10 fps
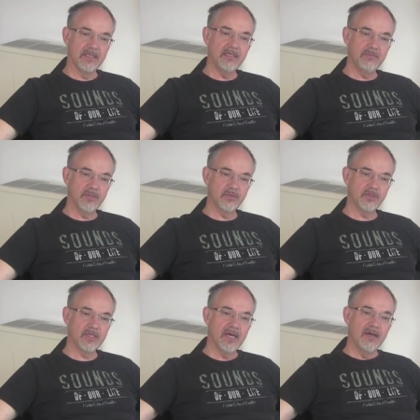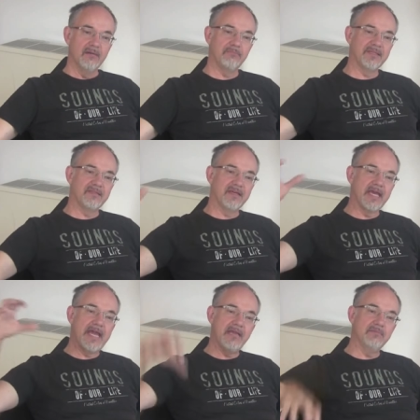in music, but
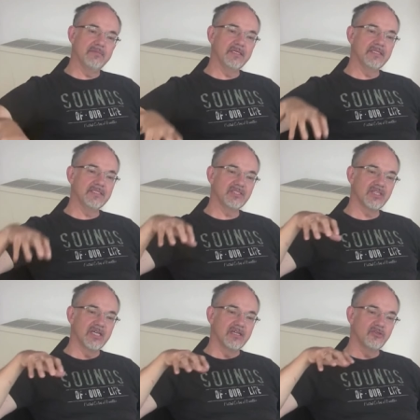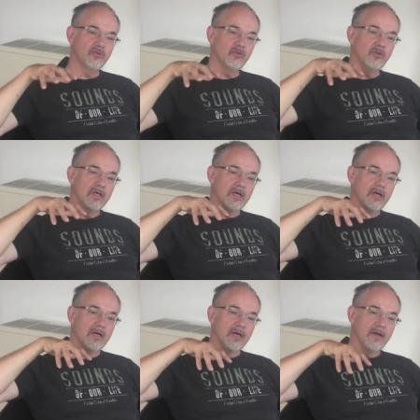the aim is to
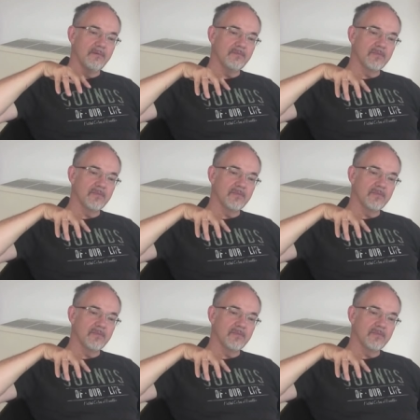uh,